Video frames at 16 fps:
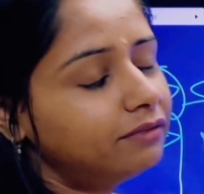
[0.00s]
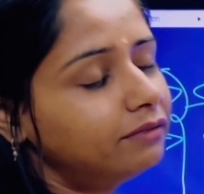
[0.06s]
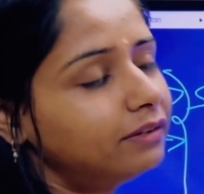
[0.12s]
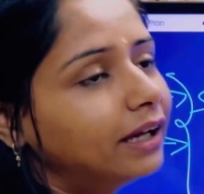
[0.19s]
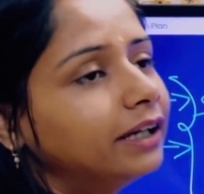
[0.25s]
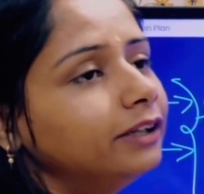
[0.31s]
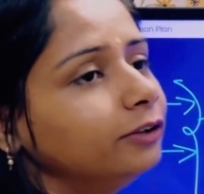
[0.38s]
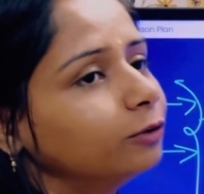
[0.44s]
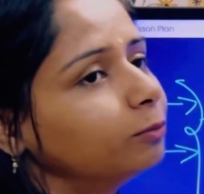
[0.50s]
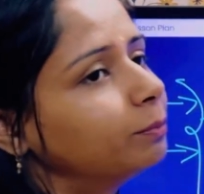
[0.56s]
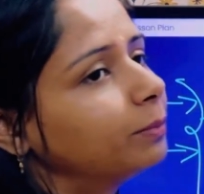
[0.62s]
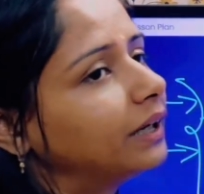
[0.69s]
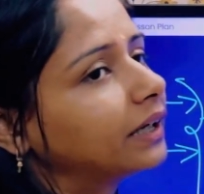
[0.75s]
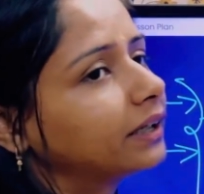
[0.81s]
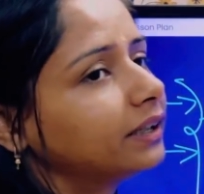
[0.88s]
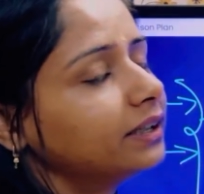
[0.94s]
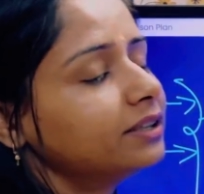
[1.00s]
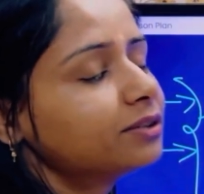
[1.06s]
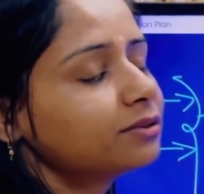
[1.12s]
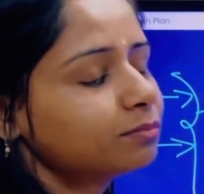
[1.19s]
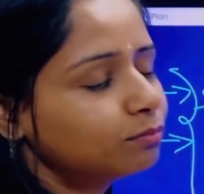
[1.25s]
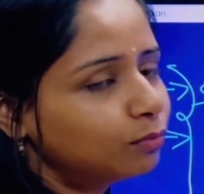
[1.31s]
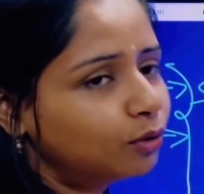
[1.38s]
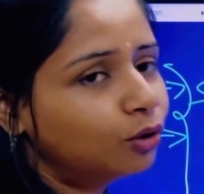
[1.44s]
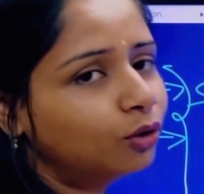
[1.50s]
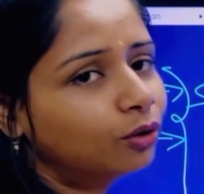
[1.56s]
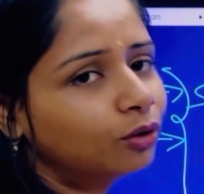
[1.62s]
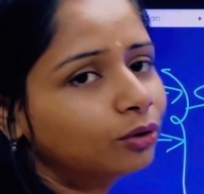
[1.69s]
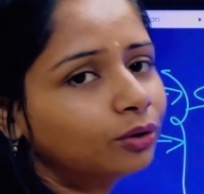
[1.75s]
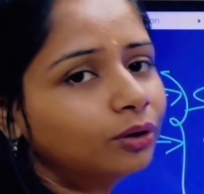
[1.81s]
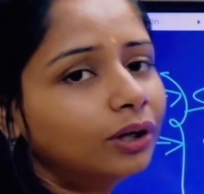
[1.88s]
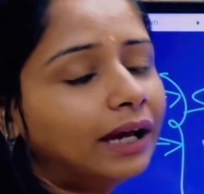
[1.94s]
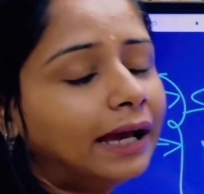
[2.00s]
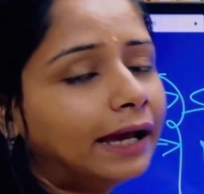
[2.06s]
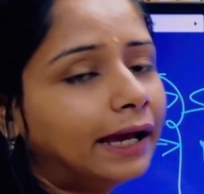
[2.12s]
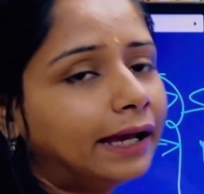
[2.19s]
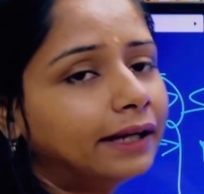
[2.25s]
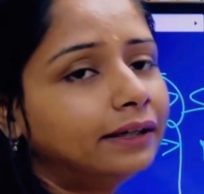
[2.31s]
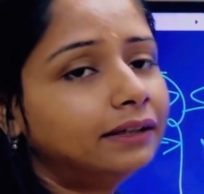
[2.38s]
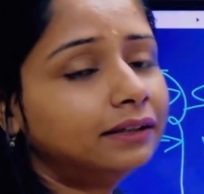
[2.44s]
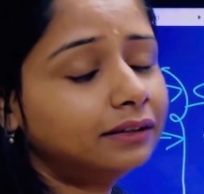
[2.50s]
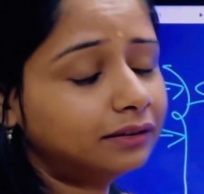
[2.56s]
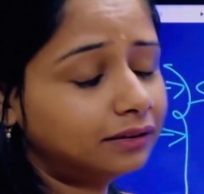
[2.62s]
when you practice more and